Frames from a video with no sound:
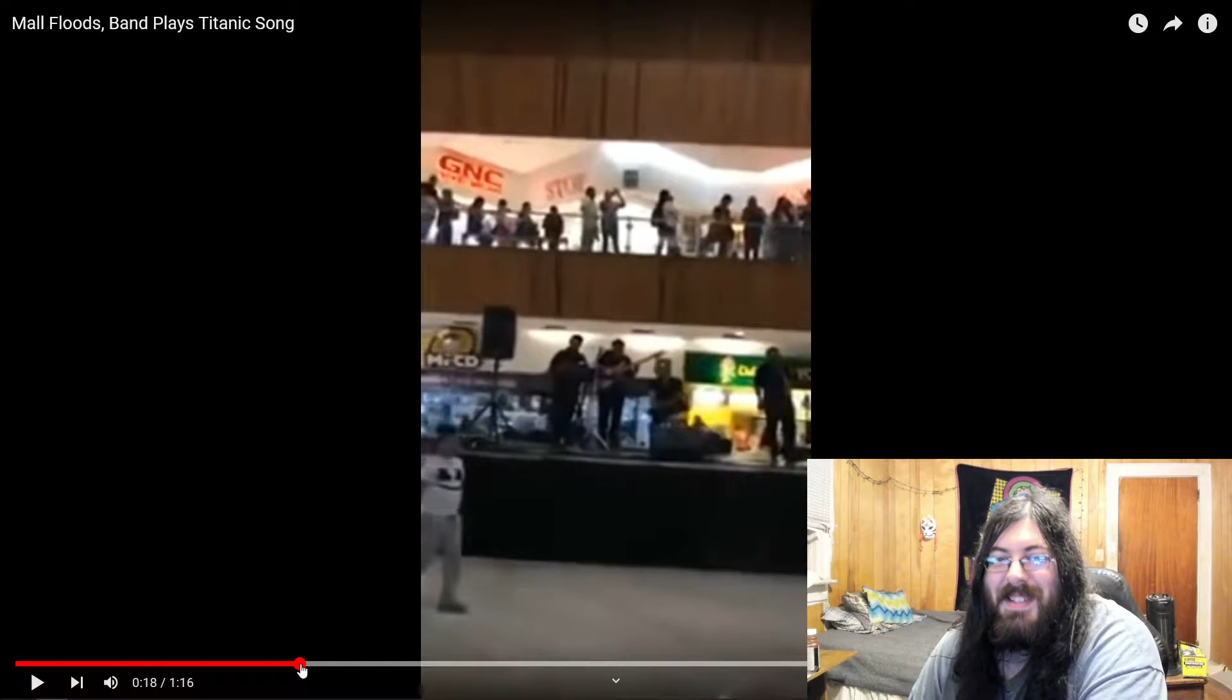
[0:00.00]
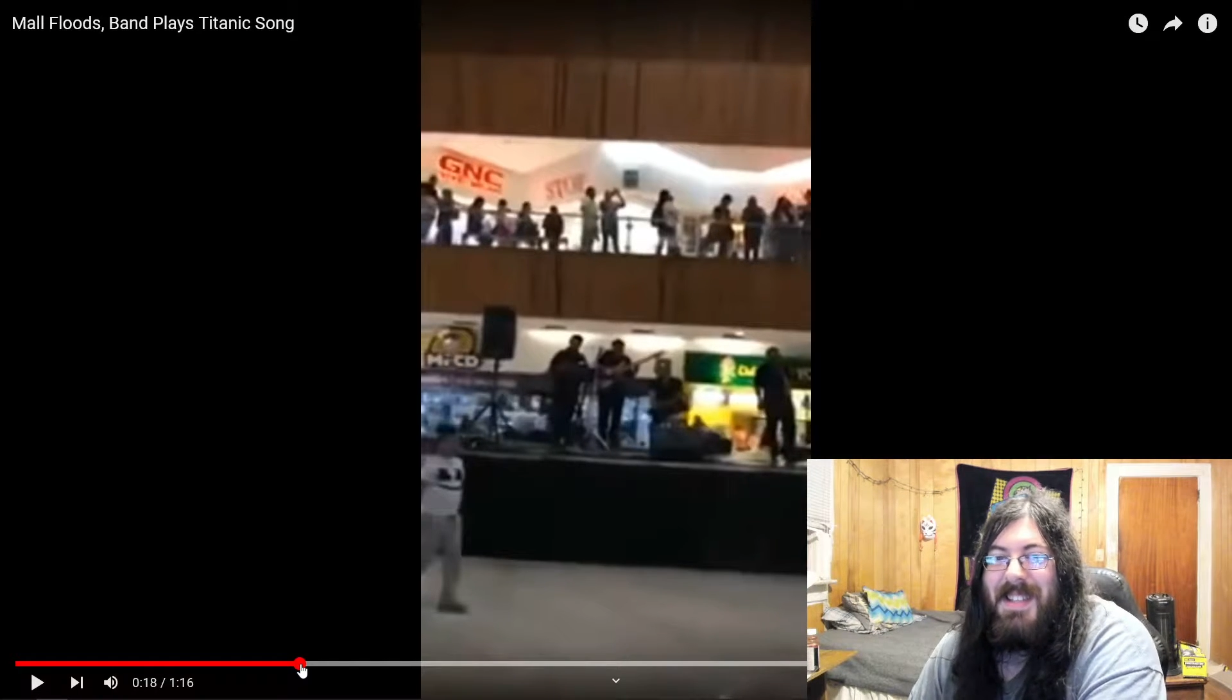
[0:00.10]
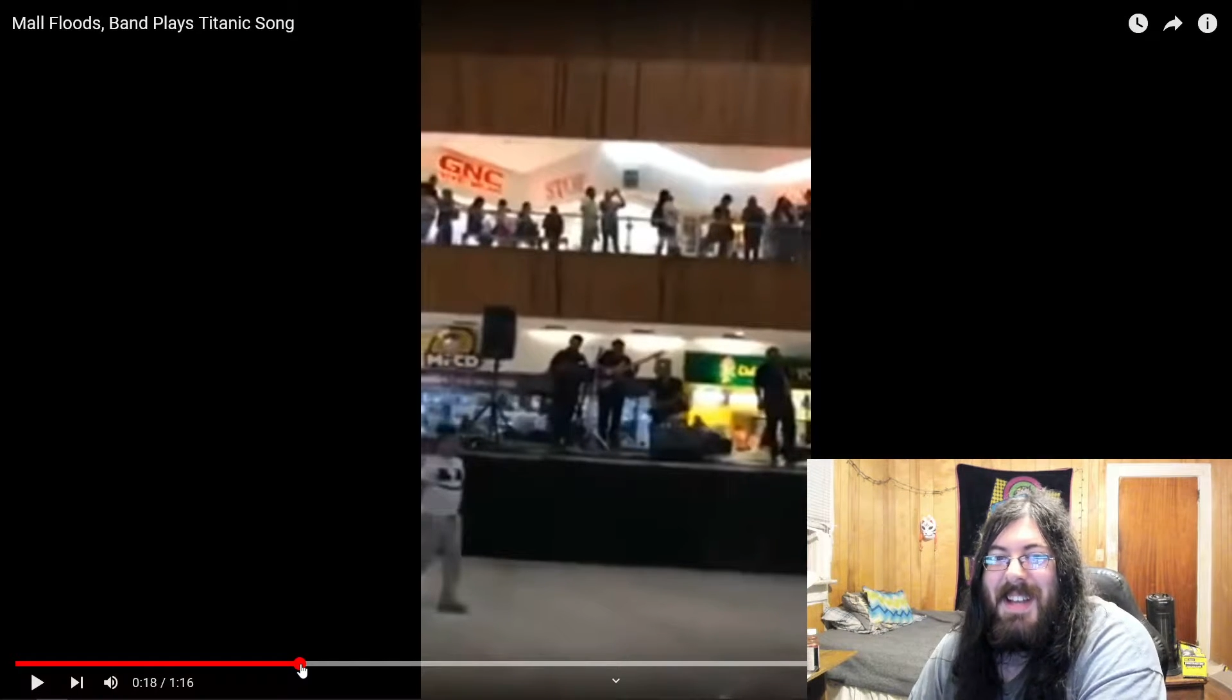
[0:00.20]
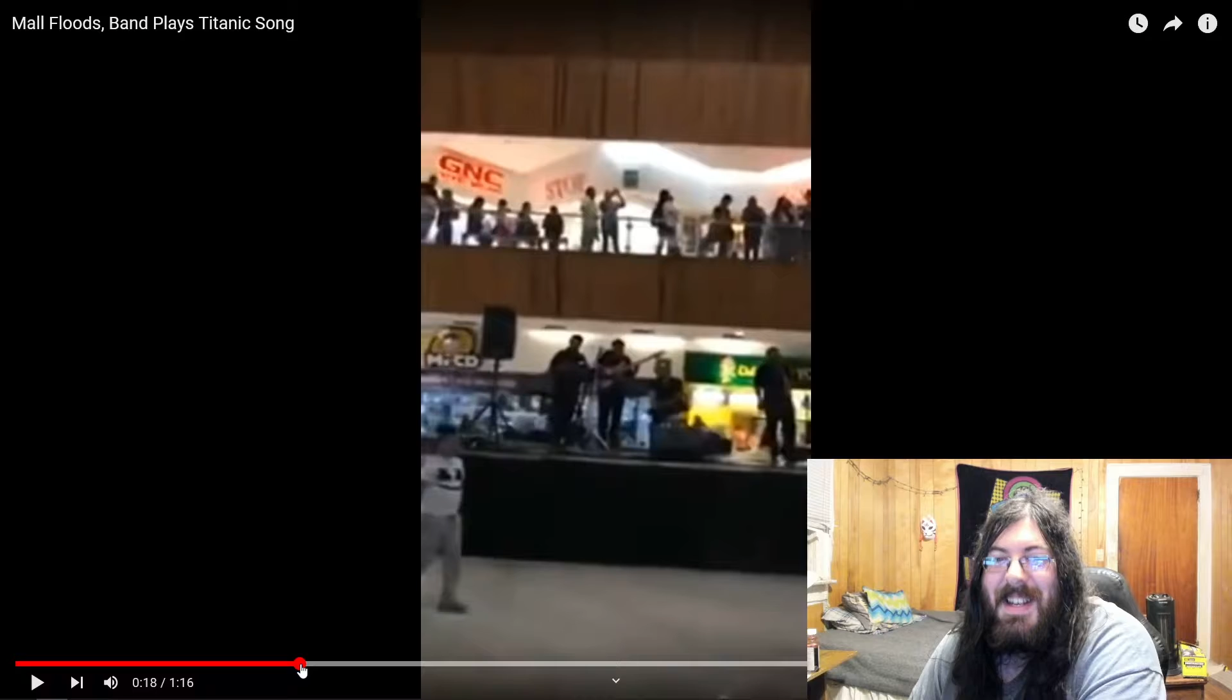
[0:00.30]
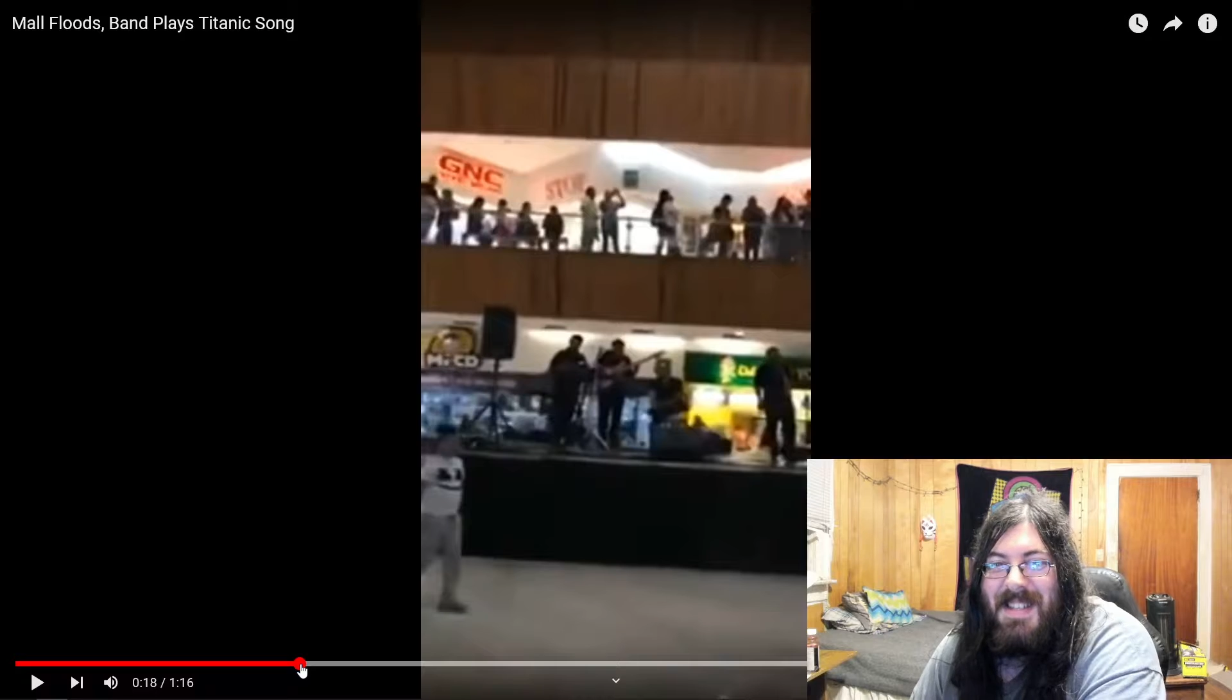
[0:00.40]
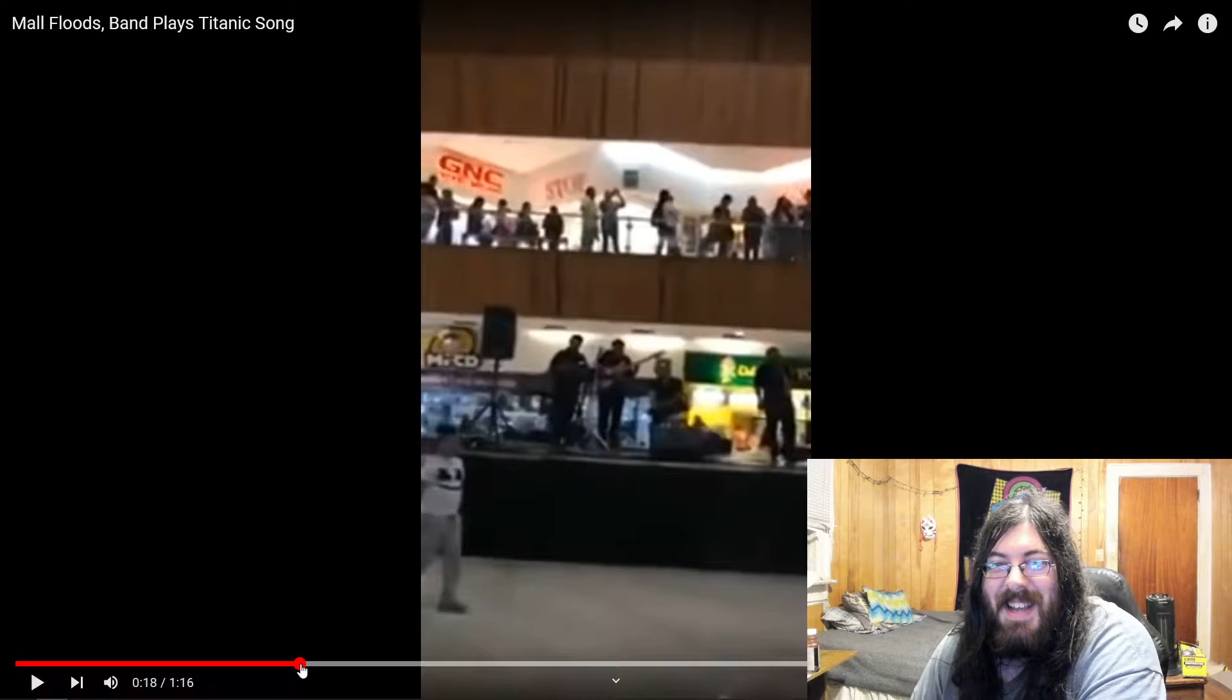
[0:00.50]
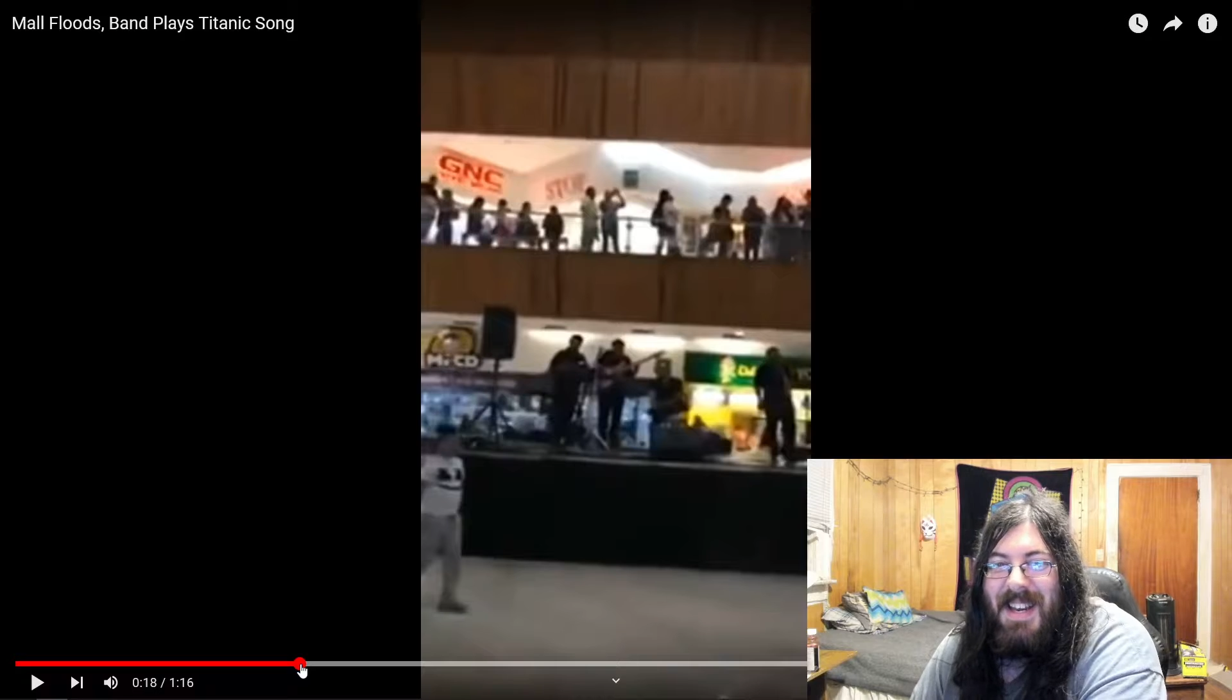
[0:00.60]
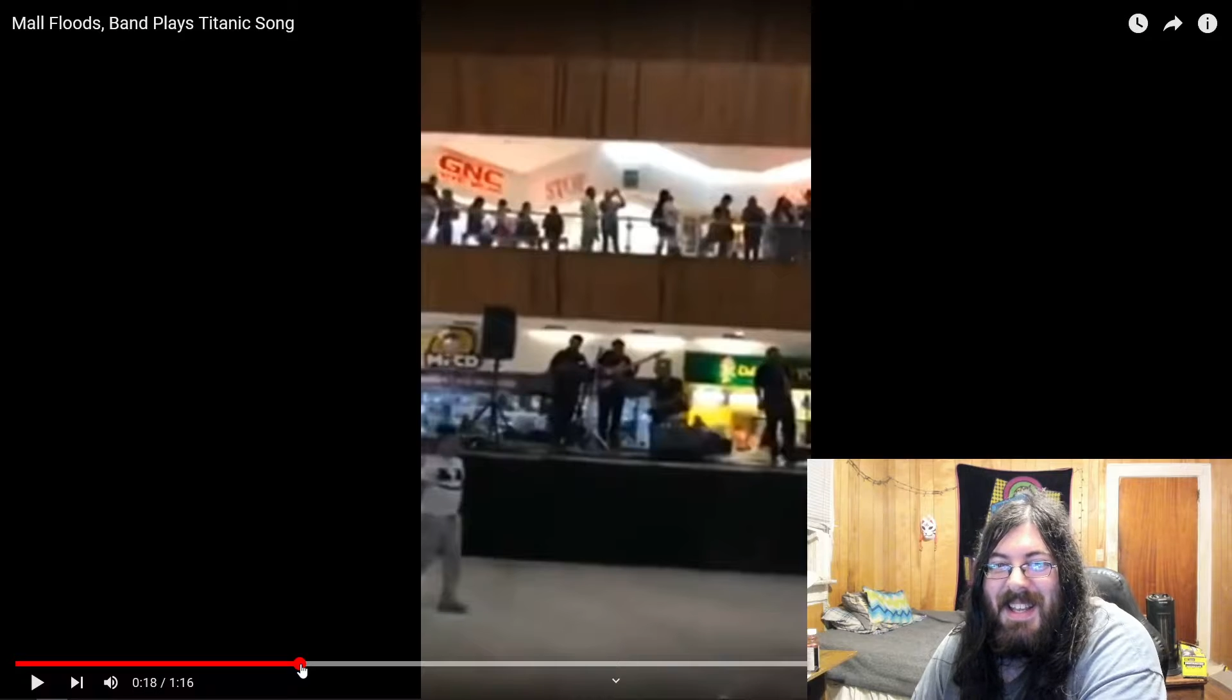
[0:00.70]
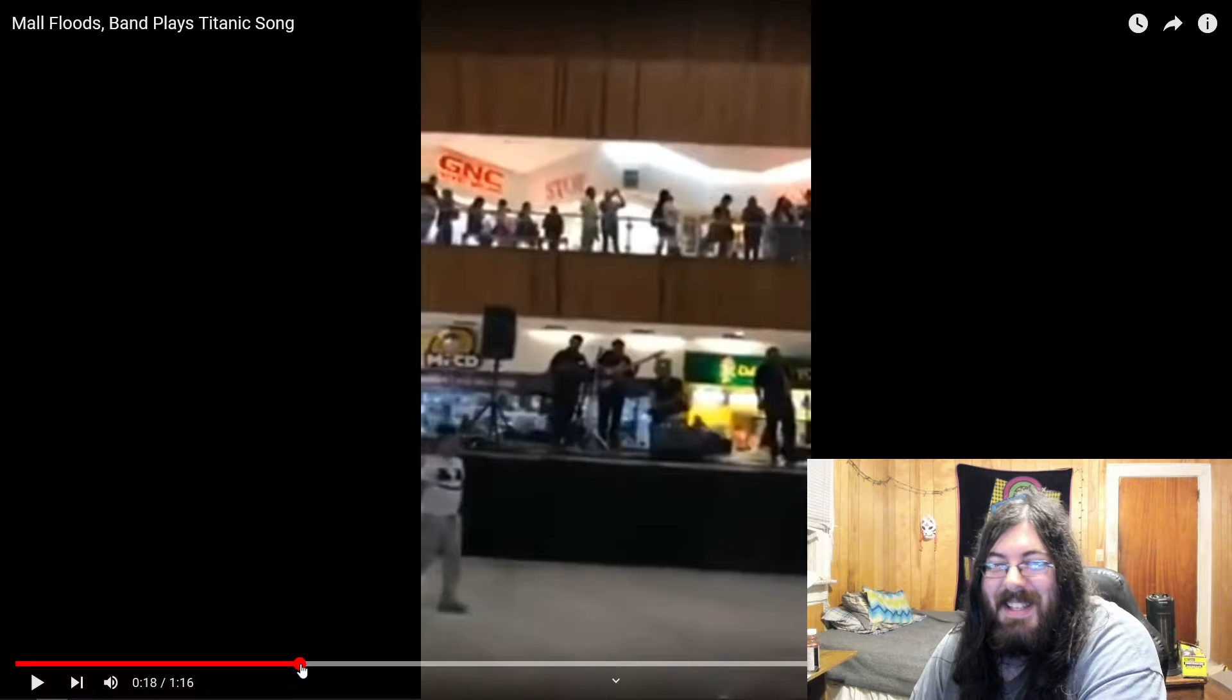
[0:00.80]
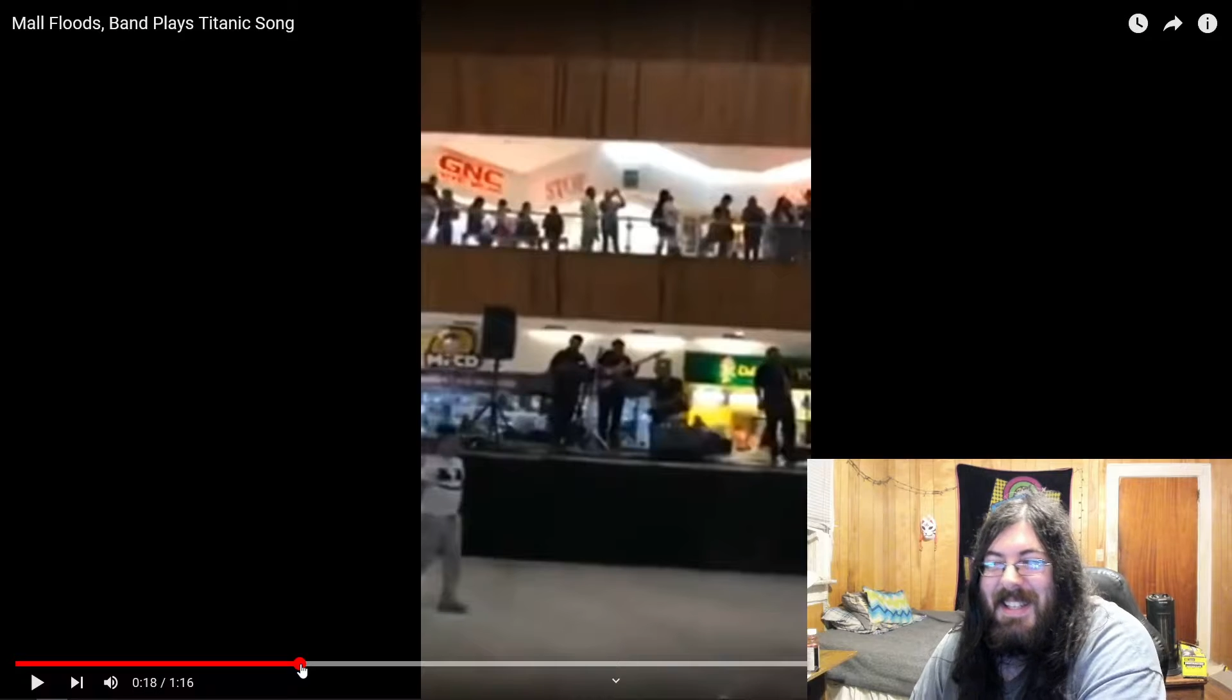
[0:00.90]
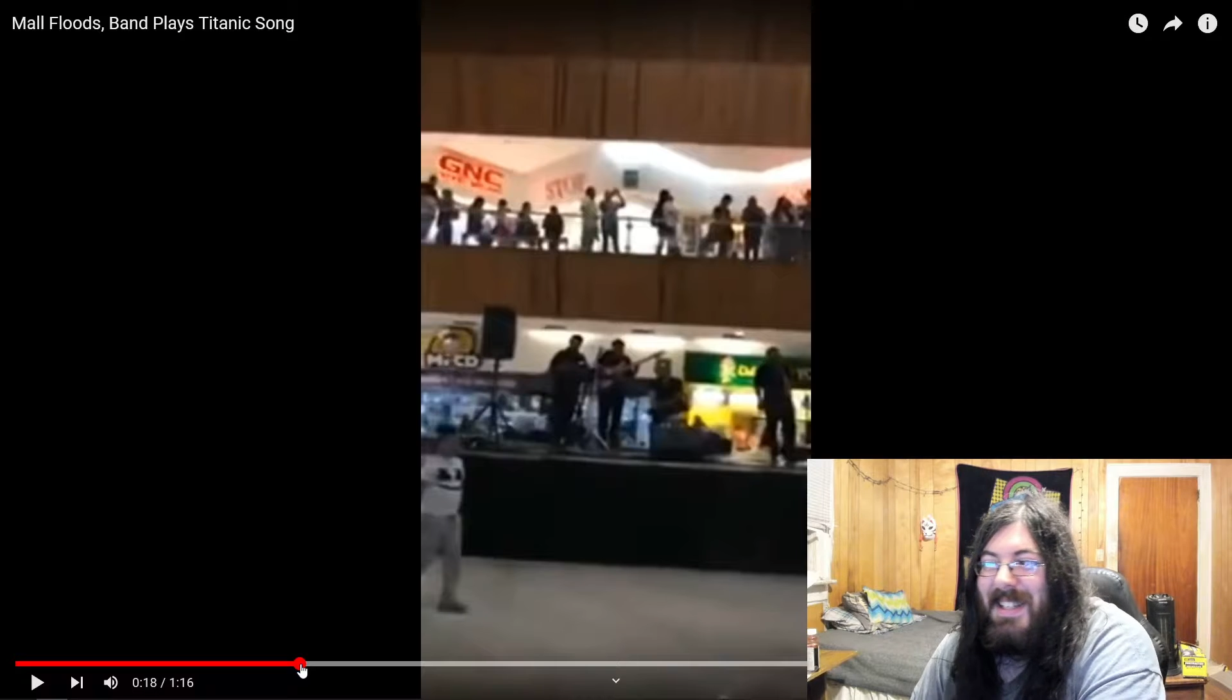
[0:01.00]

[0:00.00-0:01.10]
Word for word: Titanic.